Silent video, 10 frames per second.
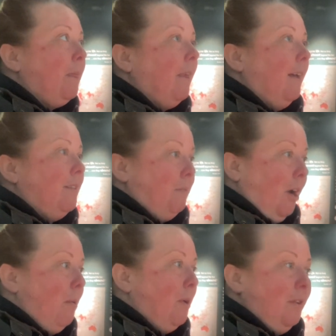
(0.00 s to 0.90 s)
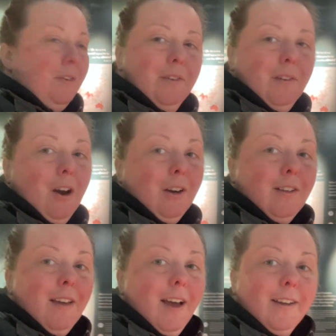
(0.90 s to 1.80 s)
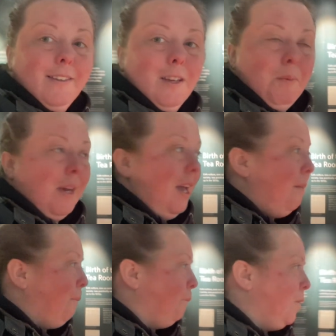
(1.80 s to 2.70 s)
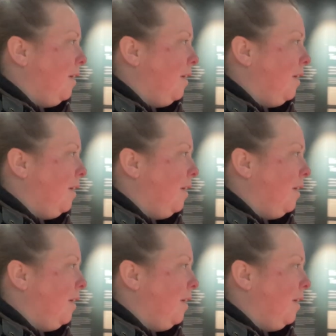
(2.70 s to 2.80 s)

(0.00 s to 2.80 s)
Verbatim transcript: into becoming the architect that he became.